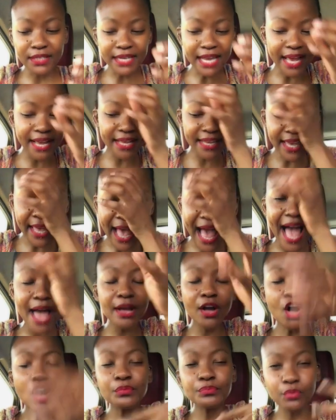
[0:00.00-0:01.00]
Like, yeah, I
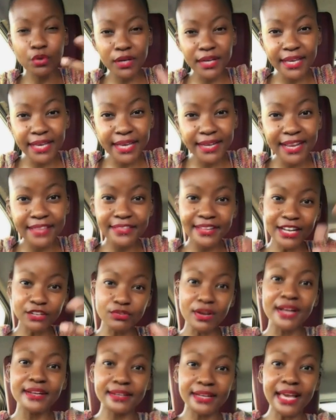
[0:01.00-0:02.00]
got born again and then I
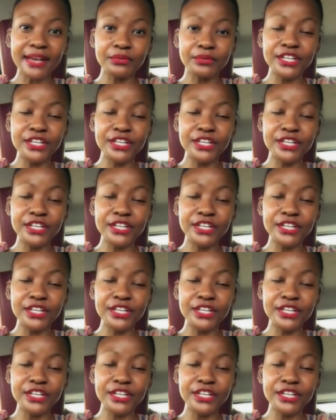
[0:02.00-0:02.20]
tried to like